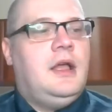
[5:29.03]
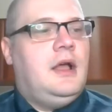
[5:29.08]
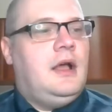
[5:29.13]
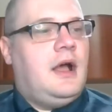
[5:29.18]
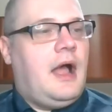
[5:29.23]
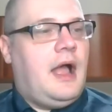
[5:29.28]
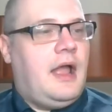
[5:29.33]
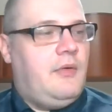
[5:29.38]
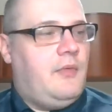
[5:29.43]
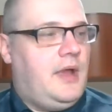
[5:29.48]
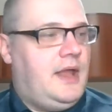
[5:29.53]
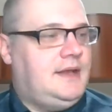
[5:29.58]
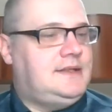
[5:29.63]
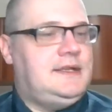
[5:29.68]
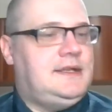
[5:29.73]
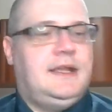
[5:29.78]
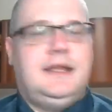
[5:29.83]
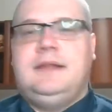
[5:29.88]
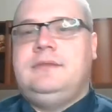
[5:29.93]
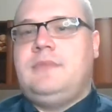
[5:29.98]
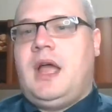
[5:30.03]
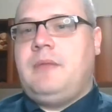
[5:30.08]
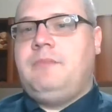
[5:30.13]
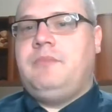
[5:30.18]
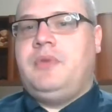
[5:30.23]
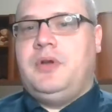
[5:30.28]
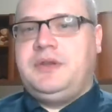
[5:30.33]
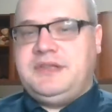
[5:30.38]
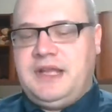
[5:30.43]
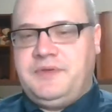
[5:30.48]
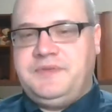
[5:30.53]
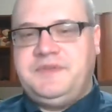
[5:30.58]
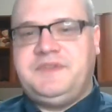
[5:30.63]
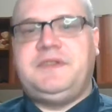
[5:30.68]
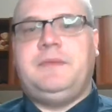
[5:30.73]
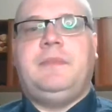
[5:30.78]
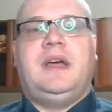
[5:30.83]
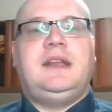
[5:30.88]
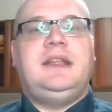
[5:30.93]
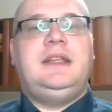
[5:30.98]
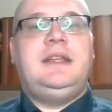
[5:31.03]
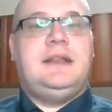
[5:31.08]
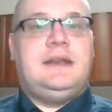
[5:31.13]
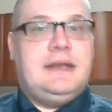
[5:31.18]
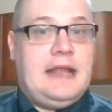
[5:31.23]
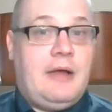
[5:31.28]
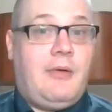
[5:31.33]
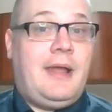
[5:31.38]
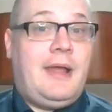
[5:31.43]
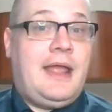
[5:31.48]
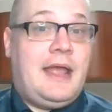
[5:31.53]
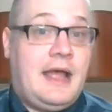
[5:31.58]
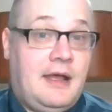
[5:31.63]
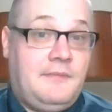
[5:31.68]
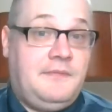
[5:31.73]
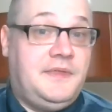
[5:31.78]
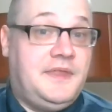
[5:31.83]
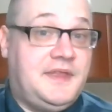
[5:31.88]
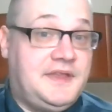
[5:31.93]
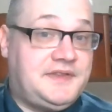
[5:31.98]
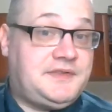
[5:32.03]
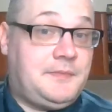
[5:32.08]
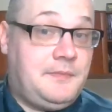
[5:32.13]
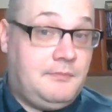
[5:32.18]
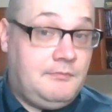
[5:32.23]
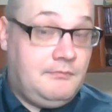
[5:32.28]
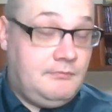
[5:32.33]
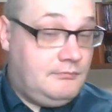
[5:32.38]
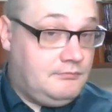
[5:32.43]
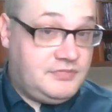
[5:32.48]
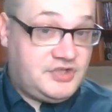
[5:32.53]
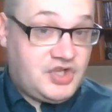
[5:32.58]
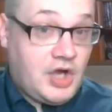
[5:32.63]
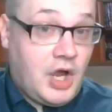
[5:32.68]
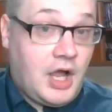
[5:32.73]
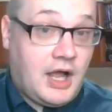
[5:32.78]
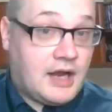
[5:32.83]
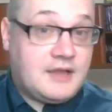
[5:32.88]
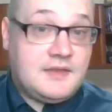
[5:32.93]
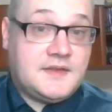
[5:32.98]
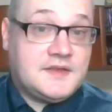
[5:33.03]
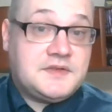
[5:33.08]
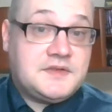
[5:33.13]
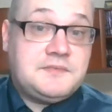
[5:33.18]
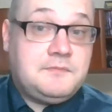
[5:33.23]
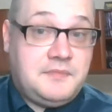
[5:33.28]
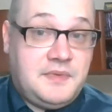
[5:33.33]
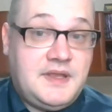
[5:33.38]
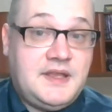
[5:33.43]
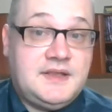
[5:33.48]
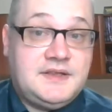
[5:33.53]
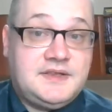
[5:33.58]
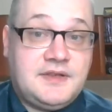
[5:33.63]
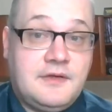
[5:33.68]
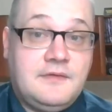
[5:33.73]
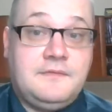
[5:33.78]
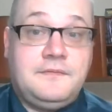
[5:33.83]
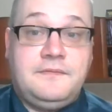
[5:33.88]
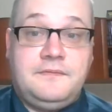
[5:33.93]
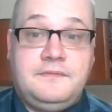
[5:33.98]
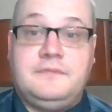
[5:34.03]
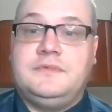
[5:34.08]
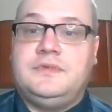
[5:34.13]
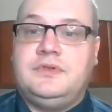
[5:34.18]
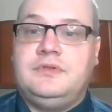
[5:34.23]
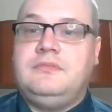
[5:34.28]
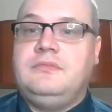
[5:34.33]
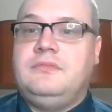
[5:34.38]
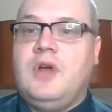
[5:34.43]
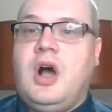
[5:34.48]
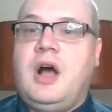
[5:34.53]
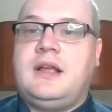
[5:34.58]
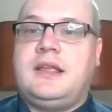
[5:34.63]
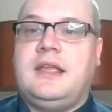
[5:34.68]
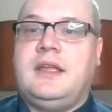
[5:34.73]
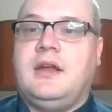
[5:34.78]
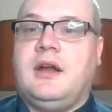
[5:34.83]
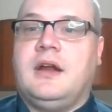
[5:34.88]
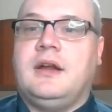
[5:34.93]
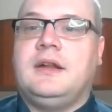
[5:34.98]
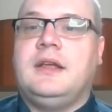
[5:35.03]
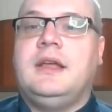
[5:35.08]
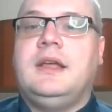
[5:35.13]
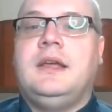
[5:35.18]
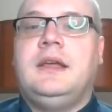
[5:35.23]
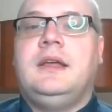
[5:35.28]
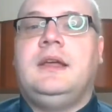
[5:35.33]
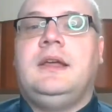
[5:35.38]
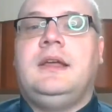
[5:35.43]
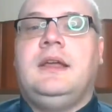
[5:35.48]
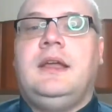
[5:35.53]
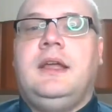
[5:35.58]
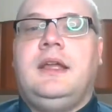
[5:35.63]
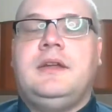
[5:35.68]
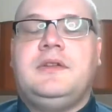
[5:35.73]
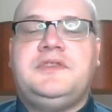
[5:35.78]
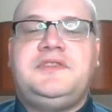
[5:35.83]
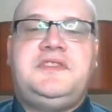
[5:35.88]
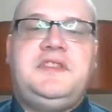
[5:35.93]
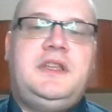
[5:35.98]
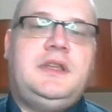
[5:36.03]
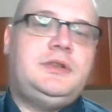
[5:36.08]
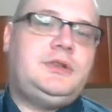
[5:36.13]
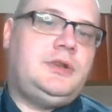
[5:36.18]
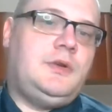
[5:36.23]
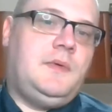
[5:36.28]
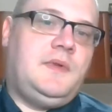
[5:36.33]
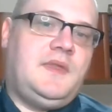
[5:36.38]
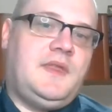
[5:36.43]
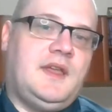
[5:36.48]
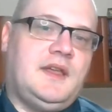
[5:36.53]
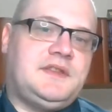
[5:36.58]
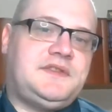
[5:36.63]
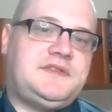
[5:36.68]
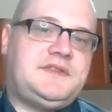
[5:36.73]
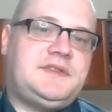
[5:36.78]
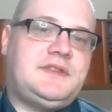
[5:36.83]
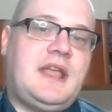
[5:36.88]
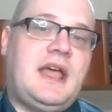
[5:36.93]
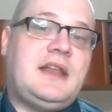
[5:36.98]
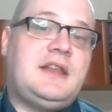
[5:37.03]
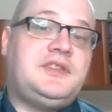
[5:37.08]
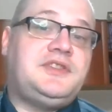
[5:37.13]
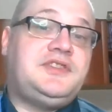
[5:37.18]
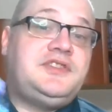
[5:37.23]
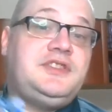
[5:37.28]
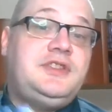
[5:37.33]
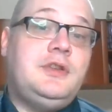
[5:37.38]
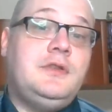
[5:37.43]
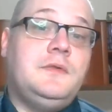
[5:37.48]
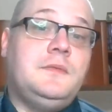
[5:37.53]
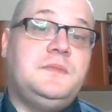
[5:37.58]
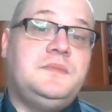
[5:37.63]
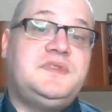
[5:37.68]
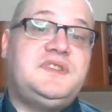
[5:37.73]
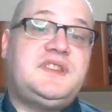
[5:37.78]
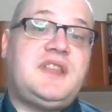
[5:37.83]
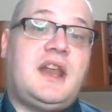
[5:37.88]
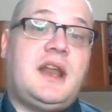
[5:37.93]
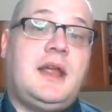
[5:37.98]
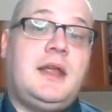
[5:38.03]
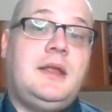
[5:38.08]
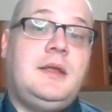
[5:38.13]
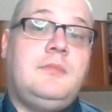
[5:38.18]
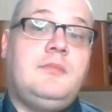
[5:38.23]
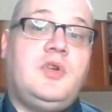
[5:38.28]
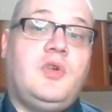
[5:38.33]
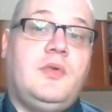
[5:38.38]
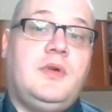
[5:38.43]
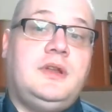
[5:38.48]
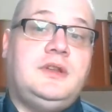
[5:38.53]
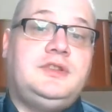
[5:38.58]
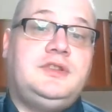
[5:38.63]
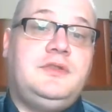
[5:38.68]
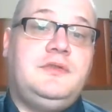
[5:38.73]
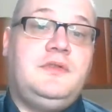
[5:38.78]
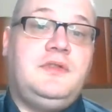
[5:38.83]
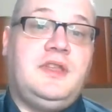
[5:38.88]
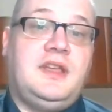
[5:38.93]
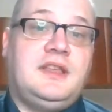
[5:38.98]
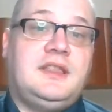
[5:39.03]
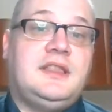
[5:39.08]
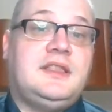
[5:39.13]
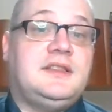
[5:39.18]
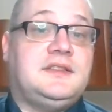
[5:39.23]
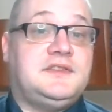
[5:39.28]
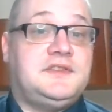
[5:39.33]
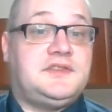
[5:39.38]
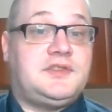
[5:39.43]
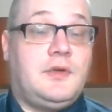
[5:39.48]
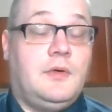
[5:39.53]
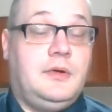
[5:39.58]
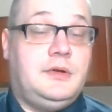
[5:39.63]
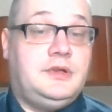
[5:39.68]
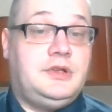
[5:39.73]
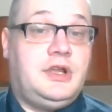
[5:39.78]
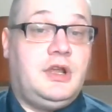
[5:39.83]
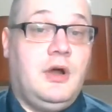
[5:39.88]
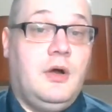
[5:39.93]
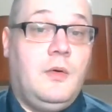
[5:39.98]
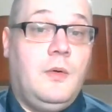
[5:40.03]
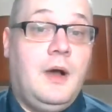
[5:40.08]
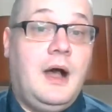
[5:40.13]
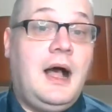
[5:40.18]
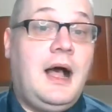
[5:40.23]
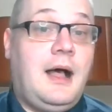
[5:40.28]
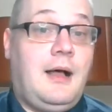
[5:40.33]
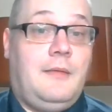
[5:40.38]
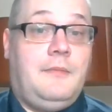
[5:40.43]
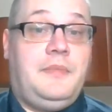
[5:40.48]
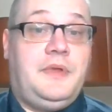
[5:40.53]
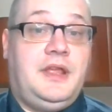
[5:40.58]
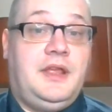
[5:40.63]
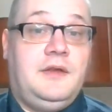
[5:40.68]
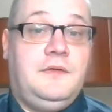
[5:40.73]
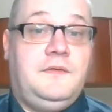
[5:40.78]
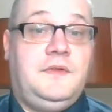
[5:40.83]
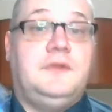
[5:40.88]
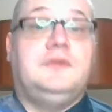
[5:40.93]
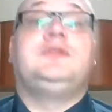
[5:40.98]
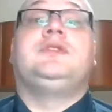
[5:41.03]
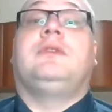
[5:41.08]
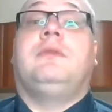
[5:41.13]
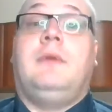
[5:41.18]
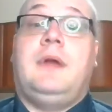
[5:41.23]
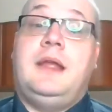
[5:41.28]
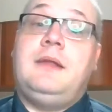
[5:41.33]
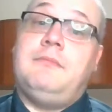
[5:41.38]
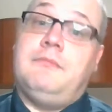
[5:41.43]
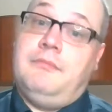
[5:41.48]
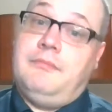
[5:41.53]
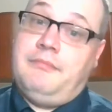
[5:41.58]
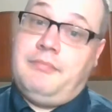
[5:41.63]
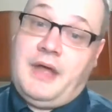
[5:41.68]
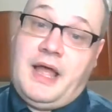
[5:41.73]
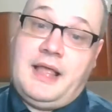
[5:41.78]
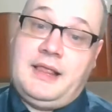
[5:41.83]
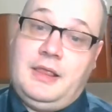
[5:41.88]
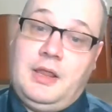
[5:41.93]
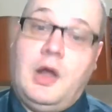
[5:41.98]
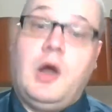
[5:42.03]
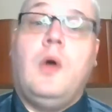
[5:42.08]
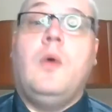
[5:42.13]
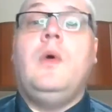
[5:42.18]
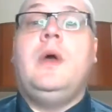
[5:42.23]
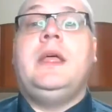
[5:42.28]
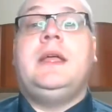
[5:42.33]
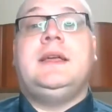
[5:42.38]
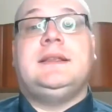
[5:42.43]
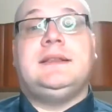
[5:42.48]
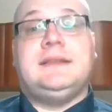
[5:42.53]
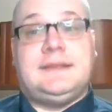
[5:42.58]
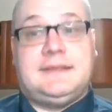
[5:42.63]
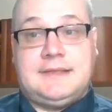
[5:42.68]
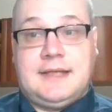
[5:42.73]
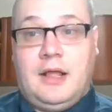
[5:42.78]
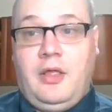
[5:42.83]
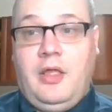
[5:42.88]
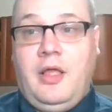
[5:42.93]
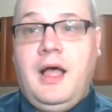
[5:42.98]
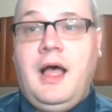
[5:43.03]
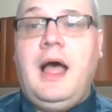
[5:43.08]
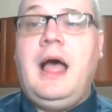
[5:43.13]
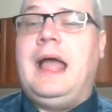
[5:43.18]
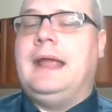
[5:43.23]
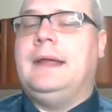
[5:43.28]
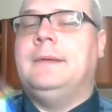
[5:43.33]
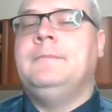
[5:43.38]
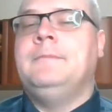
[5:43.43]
I went in, I put down some money, and now I have this stock, this piece of hockey card. Here's the issue with this. That assumes that I am going to think that this is going to go up in future, right? Buy low, sell high.